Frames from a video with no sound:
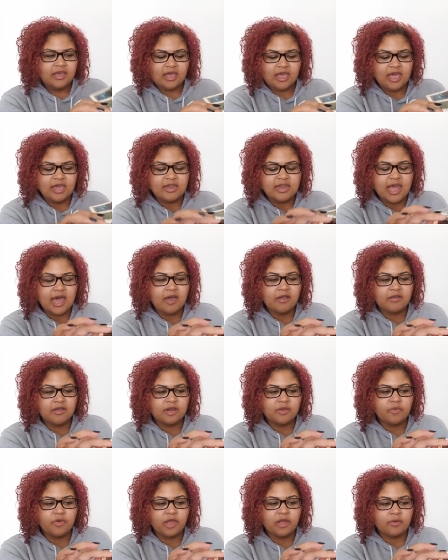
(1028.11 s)
And now you're
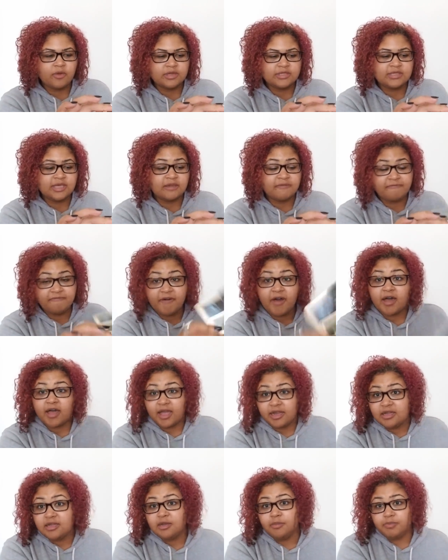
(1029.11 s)
at a point where it's like, fuck,
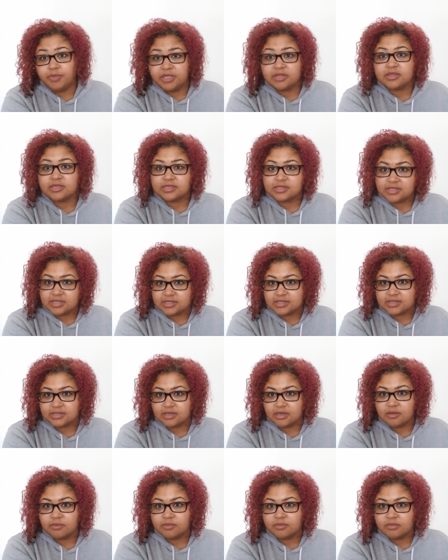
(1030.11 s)
I need to beat the
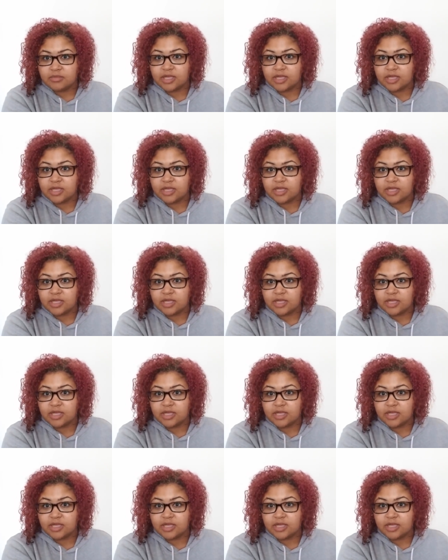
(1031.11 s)
system.